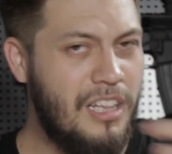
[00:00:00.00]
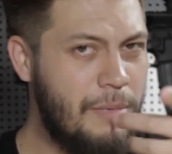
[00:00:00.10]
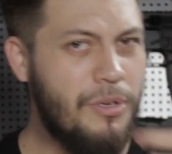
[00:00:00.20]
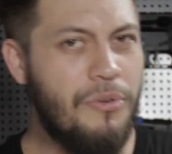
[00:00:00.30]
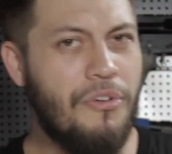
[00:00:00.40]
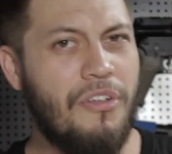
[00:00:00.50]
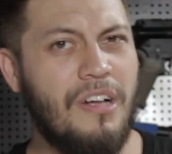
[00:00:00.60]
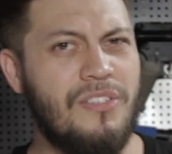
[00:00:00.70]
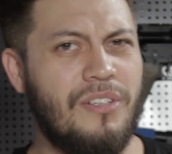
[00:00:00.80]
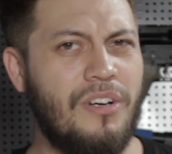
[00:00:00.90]
Let me know your
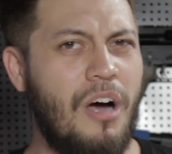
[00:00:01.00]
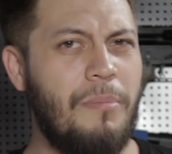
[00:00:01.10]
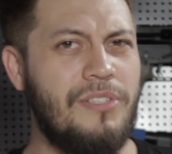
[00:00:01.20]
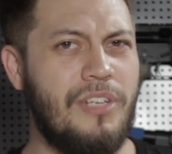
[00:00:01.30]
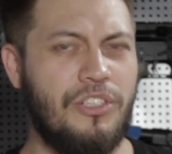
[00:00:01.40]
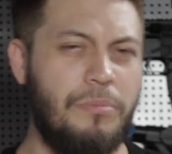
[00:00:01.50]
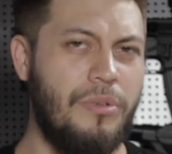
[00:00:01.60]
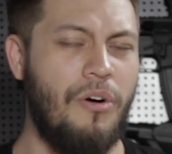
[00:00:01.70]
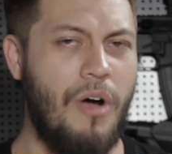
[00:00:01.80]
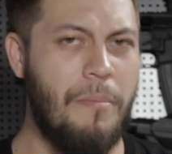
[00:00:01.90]
thoughts in the comment section
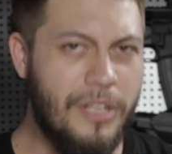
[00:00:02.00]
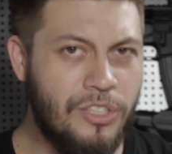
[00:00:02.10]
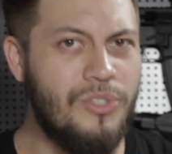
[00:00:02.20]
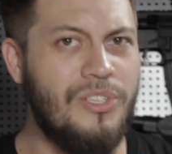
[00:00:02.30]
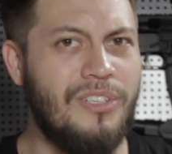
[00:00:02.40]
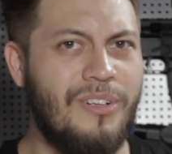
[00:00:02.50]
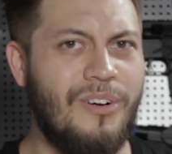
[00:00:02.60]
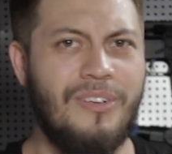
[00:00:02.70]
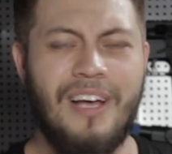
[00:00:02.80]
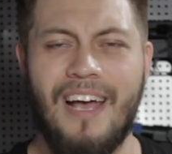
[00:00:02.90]
below. I'm interested to
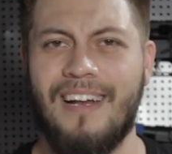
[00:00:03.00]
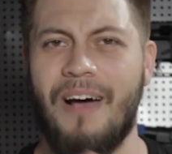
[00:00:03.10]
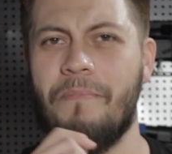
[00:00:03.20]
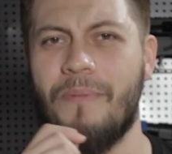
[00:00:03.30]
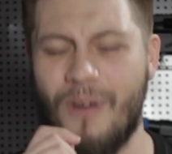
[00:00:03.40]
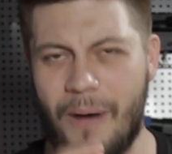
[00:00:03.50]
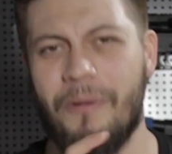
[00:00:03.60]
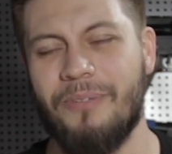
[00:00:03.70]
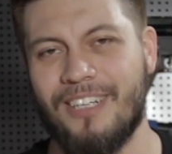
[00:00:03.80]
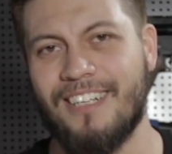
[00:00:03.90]
learn, and I'm
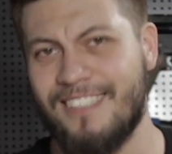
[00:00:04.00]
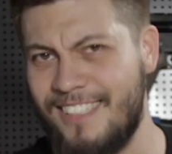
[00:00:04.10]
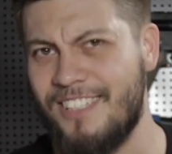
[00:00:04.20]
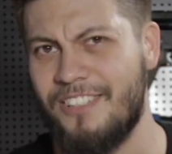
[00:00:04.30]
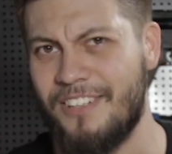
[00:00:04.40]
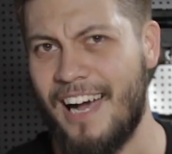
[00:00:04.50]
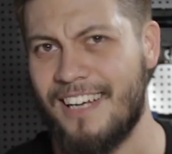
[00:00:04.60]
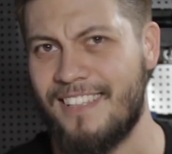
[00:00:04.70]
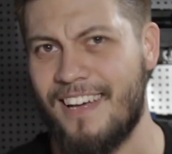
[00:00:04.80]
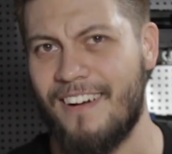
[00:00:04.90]
probably gonna see you
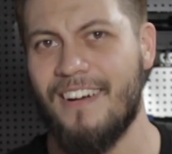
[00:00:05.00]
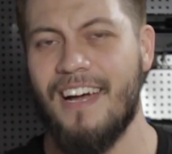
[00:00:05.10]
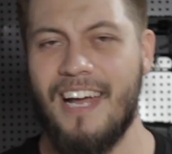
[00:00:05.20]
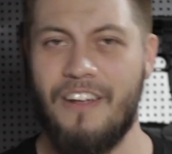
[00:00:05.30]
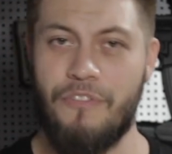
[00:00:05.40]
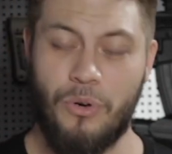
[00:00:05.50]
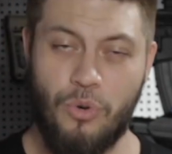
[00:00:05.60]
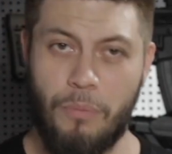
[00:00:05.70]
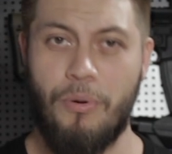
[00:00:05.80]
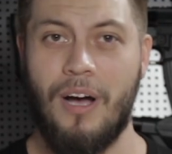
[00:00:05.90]
guys there. And if you want
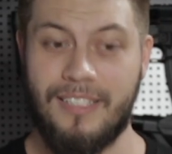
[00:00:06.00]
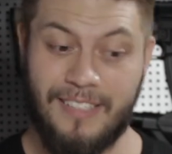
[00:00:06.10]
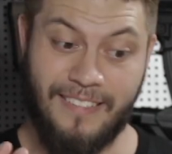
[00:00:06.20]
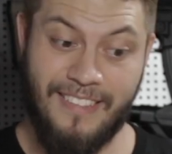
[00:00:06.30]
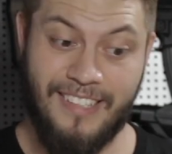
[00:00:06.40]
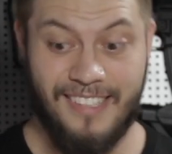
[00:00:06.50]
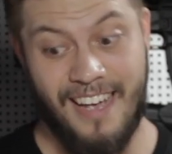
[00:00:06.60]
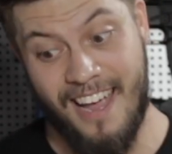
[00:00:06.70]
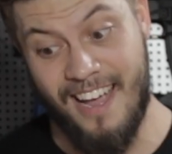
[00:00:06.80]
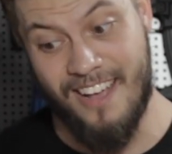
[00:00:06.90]
cool products like this
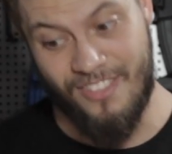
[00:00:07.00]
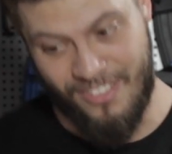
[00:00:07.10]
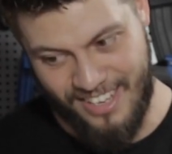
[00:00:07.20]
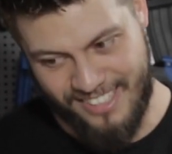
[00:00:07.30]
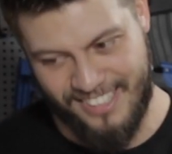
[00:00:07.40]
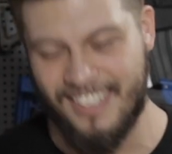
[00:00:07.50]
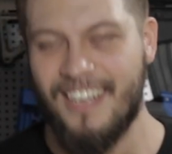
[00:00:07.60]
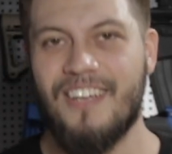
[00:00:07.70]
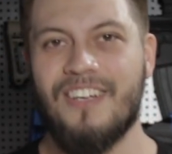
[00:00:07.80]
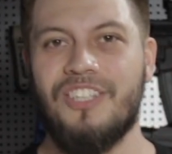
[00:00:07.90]
and this,
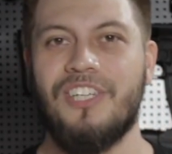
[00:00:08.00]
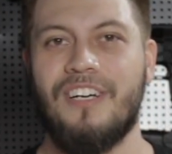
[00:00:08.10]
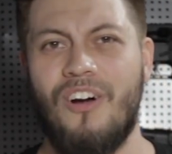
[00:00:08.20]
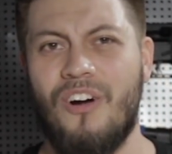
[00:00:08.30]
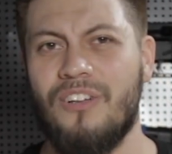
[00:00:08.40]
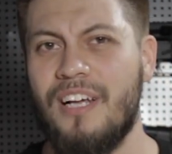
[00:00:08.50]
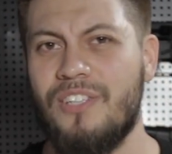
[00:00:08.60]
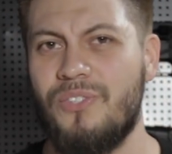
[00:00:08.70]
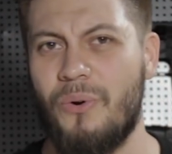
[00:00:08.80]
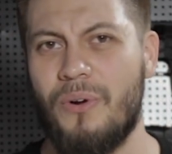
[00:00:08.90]
you can check out our
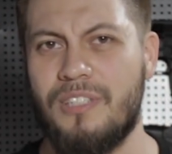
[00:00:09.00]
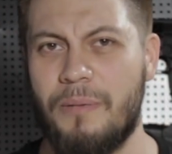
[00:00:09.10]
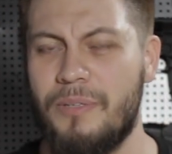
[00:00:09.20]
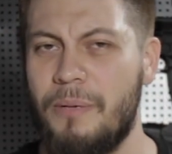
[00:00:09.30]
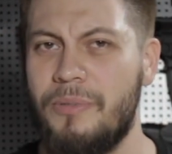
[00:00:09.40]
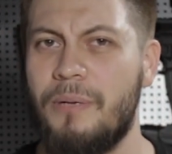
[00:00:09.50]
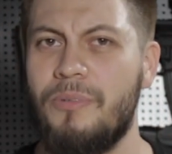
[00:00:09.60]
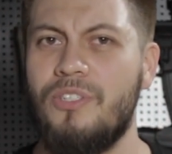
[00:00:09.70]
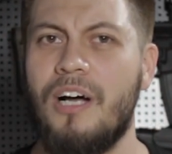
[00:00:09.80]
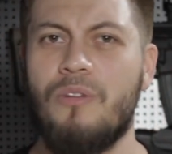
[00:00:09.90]
online store at
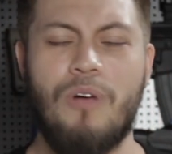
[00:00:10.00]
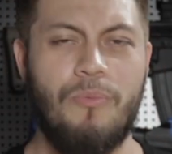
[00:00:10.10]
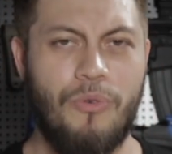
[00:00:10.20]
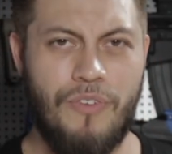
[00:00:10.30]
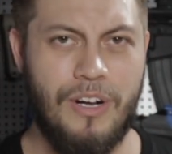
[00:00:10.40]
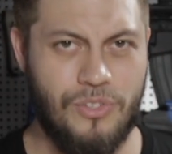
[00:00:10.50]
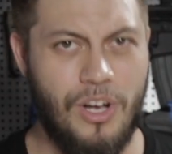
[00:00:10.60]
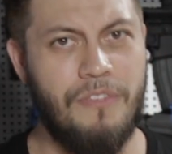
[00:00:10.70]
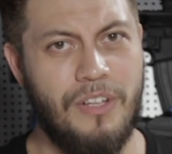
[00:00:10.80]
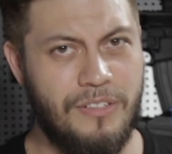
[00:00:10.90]

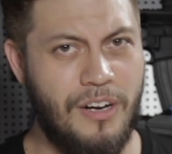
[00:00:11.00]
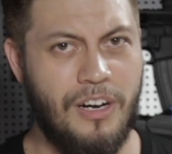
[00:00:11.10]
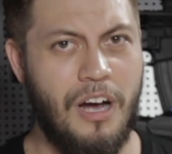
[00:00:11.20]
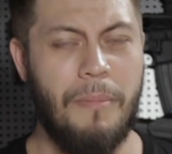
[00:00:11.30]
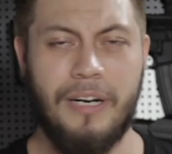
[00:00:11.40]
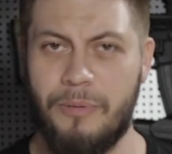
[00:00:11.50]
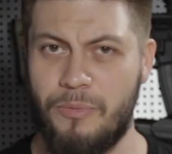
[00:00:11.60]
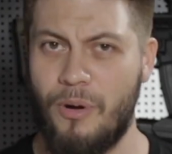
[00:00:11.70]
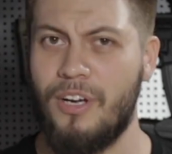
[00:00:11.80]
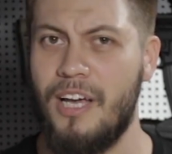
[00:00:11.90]
www.redwolfairsoft.com. My name is
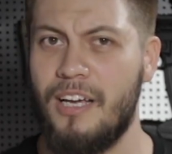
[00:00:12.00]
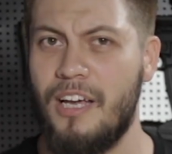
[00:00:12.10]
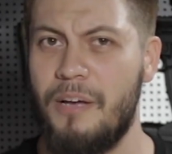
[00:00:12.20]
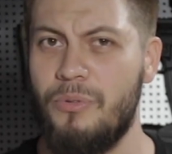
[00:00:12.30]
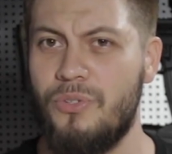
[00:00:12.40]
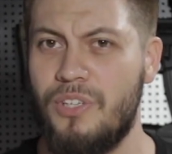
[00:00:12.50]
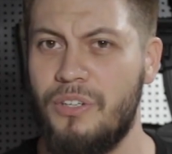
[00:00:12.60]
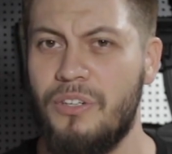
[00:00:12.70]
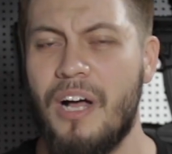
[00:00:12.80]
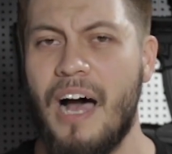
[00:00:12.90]
Mark, aka Blue
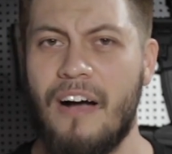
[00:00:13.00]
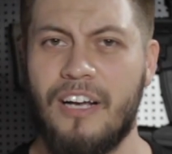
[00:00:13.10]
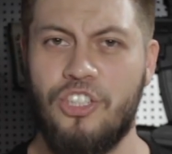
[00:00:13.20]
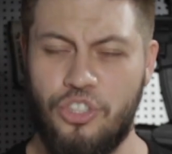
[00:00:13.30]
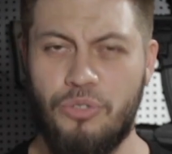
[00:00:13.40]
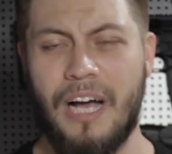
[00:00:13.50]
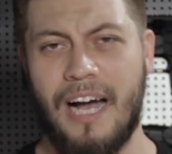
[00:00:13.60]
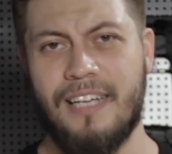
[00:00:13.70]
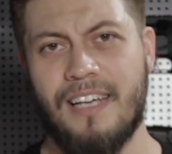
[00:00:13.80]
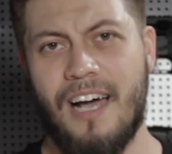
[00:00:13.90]
Steel. I'll catch you
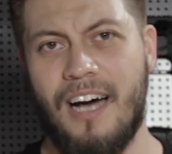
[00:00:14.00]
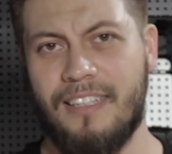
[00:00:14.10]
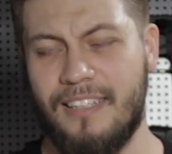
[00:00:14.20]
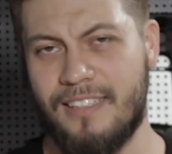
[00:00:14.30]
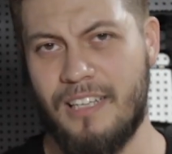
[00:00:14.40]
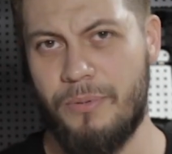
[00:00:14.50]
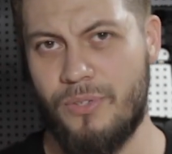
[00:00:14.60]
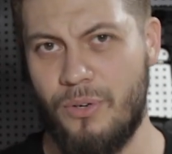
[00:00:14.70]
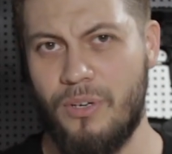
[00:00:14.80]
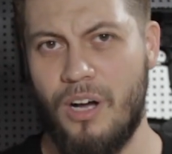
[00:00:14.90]
guys on the next
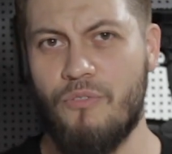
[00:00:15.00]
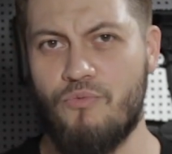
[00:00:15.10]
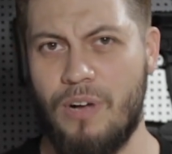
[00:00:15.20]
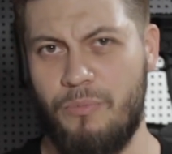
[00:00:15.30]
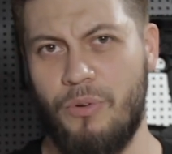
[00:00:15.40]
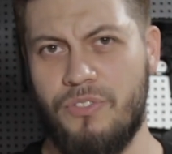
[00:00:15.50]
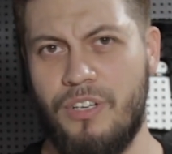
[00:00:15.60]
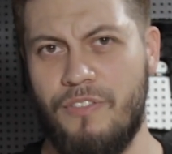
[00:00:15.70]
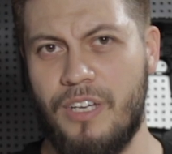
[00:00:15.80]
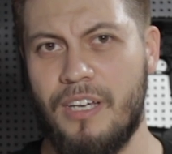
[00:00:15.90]
episode of RedWolf
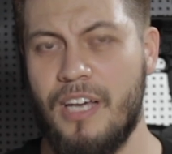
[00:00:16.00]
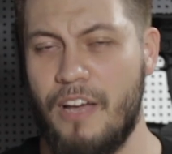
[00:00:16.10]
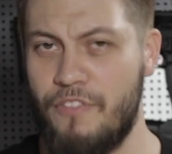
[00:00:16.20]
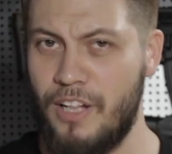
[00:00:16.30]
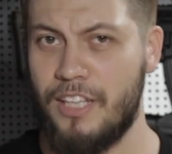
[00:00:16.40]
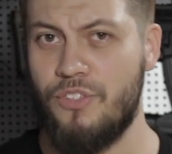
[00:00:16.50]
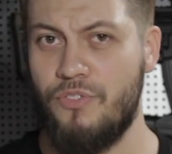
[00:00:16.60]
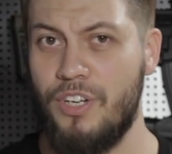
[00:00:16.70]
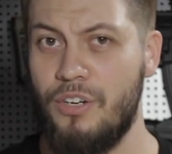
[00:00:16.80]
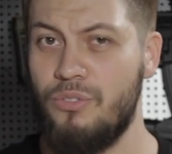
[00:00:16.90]
TV. If you like this
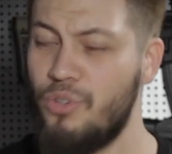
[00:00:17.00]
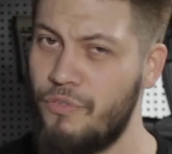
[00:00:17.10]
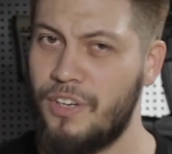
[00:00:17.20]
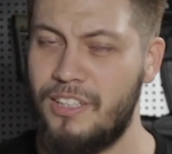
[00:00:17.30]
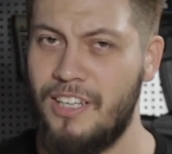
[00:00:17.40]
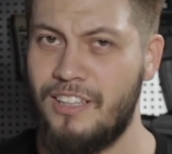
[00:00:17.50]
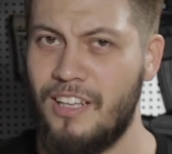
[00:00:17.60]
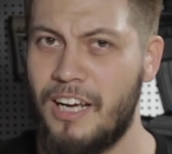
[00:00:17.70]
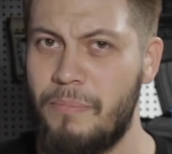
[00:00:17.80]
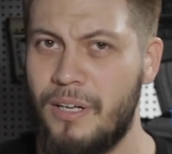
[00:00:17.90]
video, don't forget to hit the
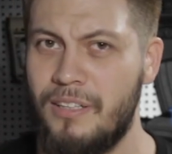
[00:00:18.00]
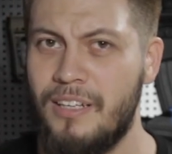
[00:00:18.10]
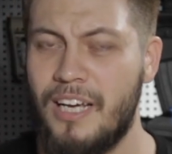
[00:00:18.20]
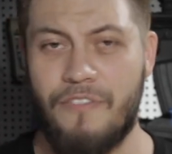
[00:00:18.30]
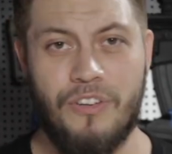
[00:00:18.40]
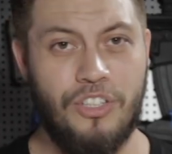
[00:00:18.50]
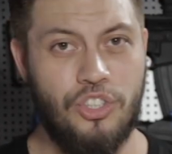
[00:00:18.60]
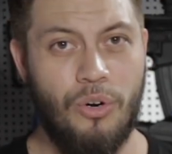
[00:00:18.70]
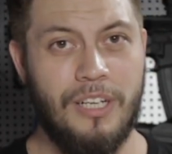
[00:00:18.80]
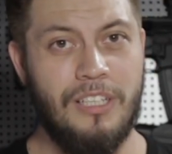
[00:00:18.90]
like button. If you
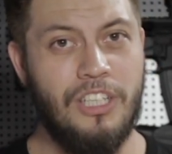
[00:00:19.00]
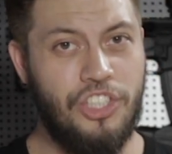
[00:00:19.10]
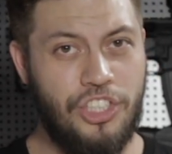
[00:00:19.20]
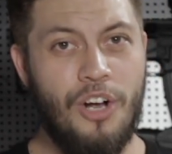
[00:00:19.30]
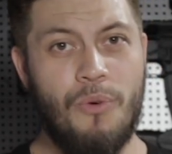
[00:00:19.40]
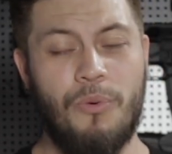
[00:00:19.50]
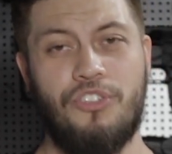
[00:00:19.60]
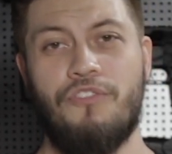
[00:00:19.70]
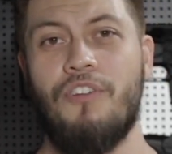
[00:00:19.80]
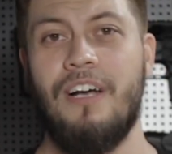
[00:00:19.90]
enjoyed it, share it
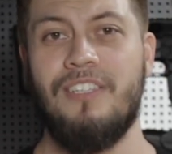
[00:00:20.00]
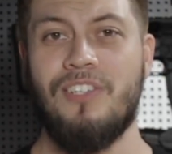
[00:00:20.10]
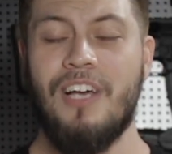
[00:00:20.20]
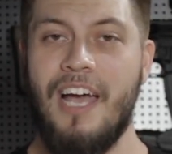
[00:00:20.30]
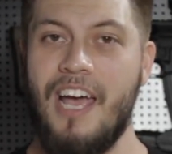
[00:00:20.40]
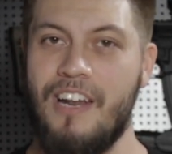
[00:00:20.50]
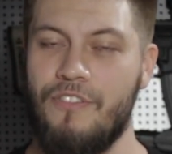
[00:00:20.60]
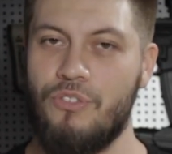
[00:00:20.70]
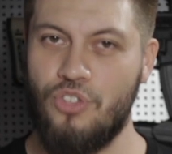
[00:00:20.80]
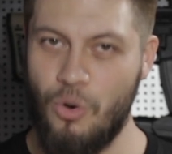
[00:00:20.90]
with your friends. And
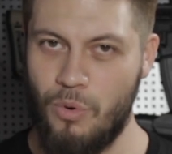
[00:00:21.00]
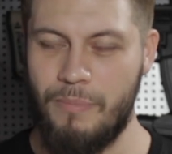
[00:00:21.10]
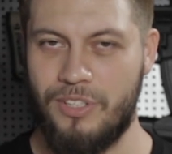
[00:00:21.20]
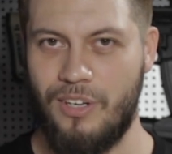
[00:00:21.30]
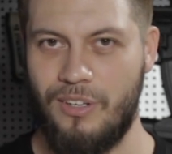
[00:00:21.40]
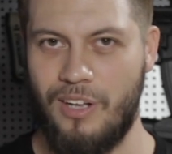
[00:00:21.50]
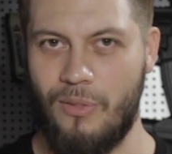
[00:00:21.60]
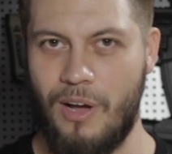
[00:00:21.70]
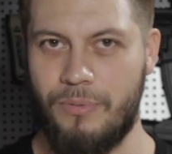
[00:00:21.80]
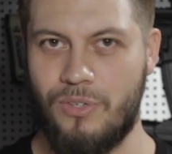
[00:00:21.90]
if you don't want to miss out on
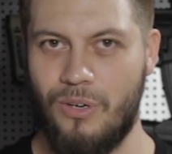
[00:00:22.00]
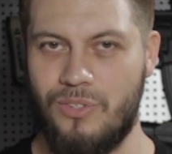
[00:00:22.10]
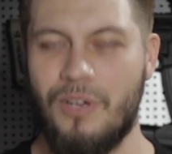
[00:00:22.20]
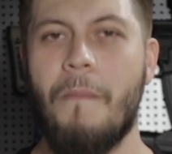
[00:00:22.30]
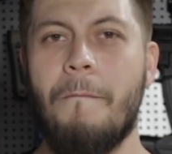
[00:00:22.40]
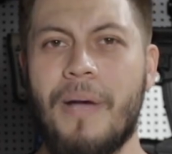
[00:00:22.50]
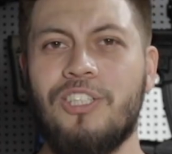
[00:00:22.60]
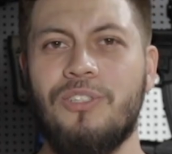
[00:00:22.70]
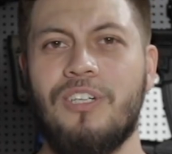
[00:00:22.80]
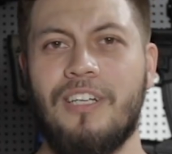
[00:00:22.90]
other episodes, make
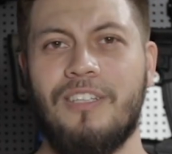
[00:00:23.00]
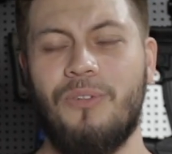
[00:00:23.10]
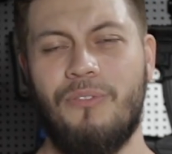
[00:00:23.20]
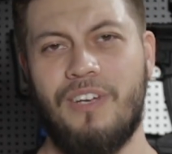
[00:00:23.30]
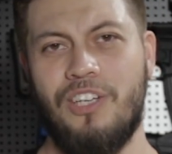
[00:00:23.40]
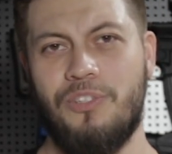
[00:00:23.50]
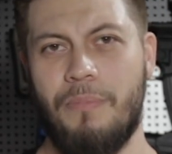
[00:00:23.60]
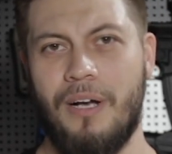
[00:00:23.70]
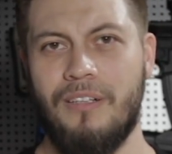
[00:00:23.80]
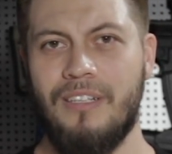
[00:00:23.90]
sure you click the notification
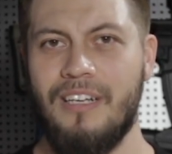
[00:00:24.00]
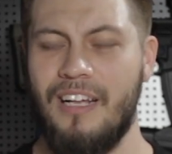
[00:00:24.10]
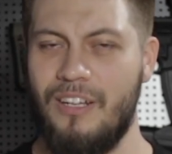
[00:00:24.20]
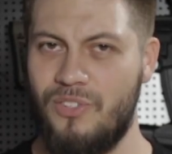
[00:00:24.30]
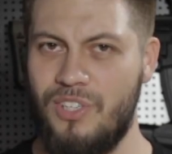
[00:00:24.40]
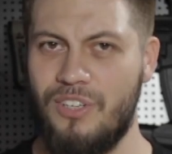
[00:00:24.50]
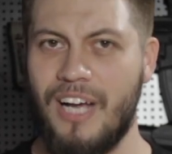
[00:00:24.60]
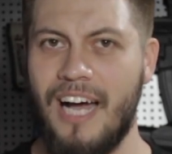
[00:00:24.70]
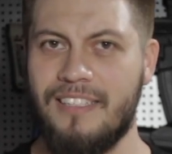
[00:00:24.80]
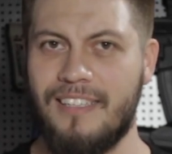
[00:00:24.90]
bell. And I'll see you
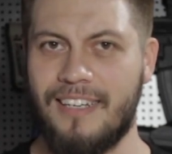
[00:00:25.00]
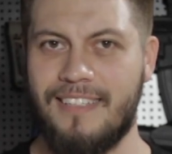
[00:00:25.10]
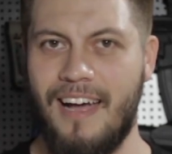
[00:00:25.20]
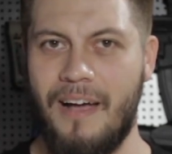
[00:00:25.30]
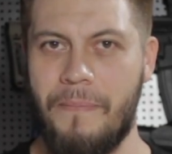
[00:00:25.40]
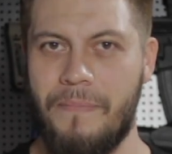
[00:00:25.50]
guys next time.